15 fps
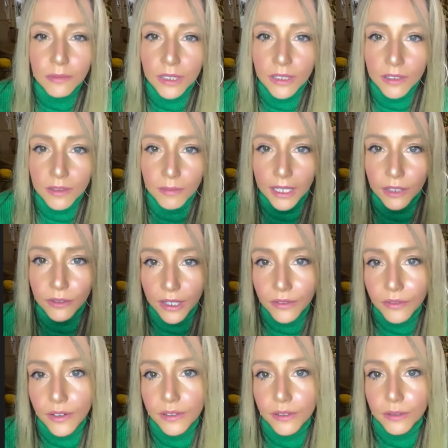because my
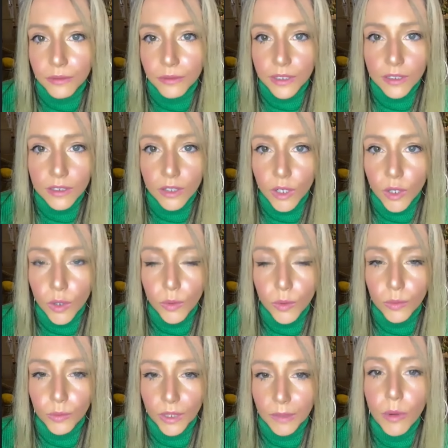grandfather was
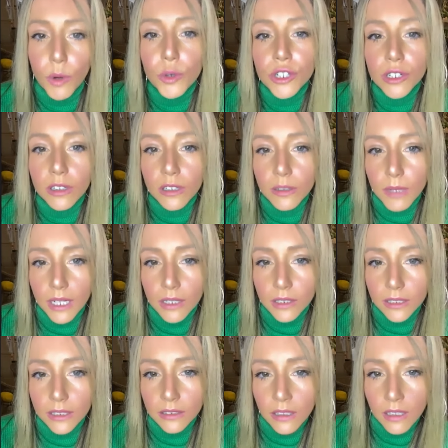so emotional about
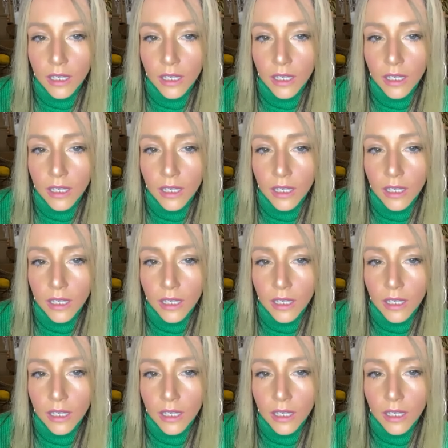it.